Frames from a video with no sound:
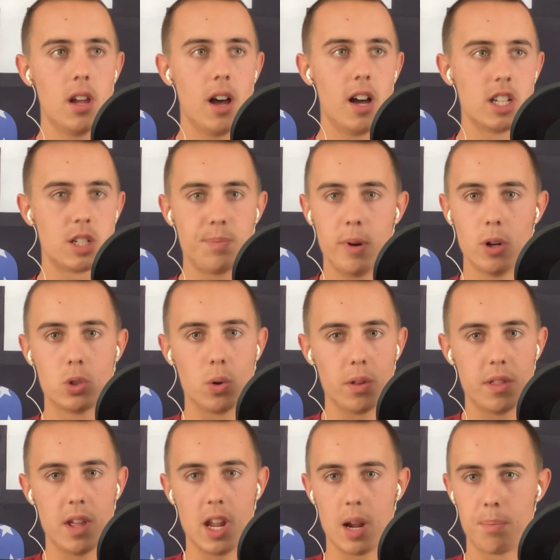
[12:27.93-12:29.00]
a spiritual
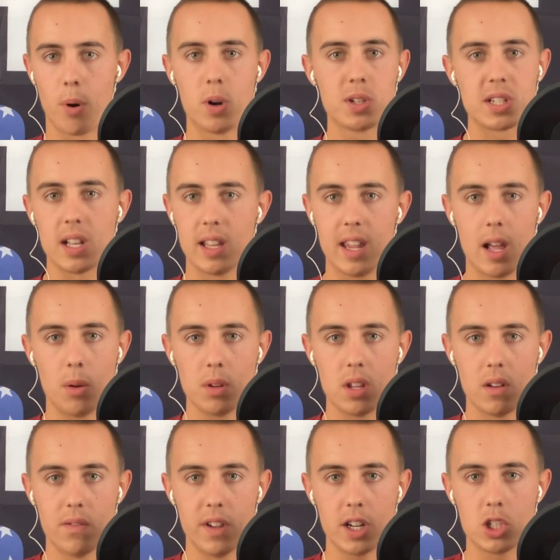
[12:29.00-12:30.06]
thing, a personally held
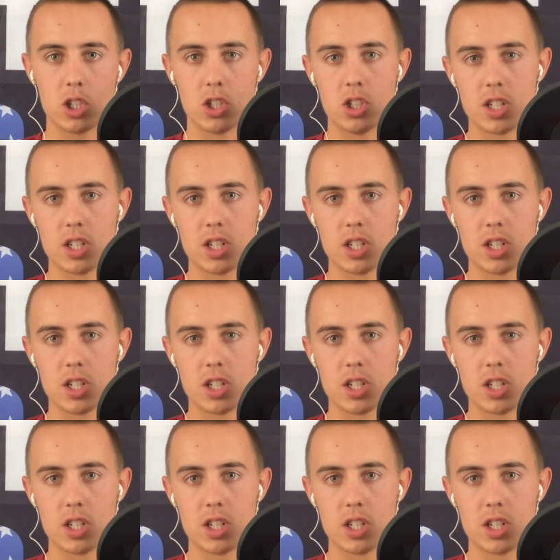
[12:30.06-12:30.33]
conviction.